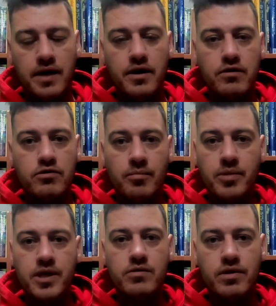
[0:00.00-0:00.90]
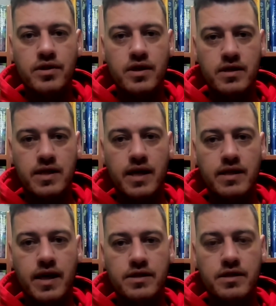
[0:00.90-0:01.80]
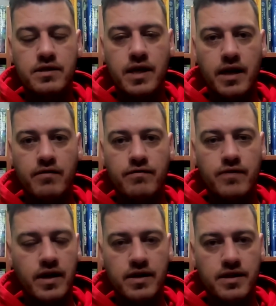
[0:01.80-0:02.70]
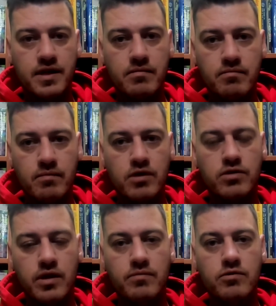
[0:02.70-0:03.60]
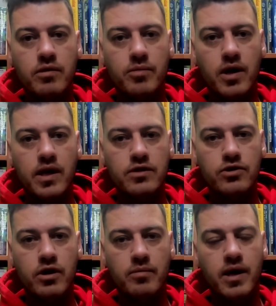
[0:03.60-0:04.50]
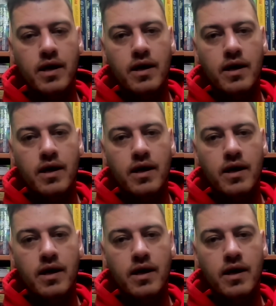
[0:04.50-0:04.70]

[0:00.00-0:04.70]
I don't compete with estate agents, and I think most of them do a brilliant job.